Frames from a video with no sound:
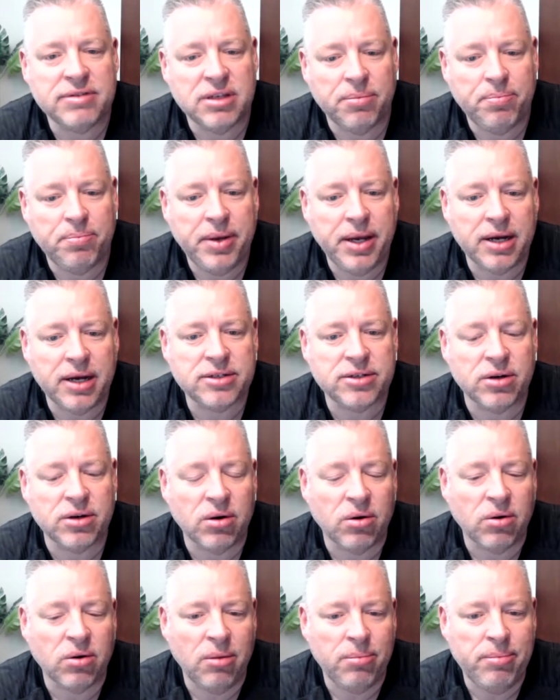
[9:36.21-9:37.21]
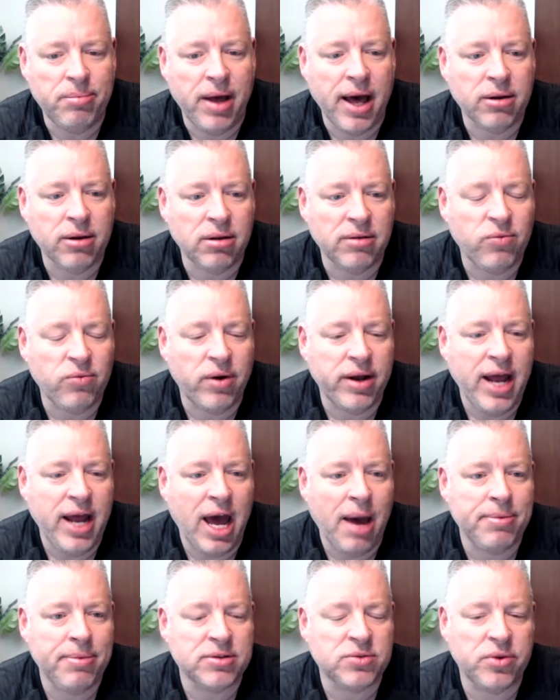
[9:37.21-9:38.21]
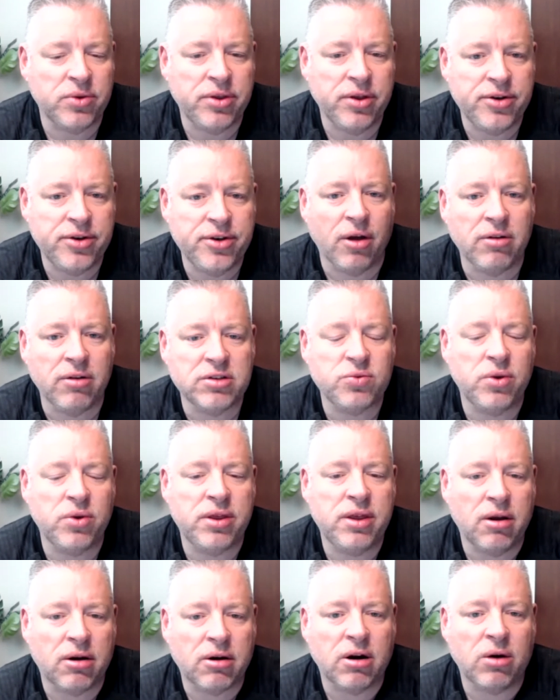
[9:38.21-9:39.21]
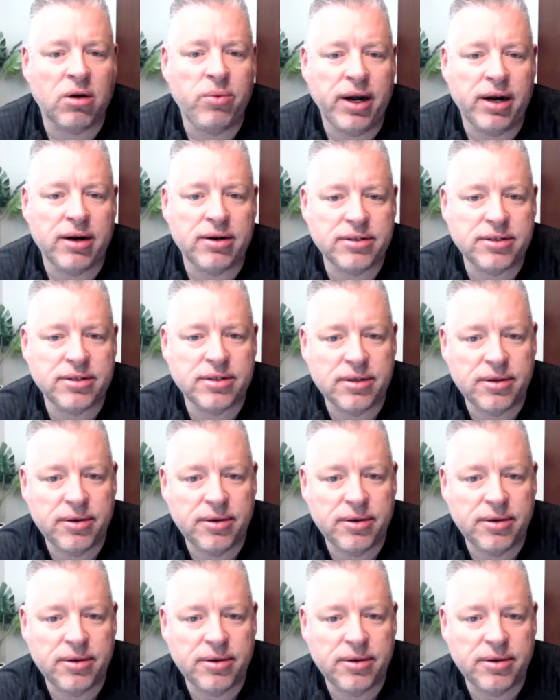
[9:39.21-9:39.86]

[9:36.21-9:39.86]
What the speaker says: a picture or a model of what happens with adults with their careers.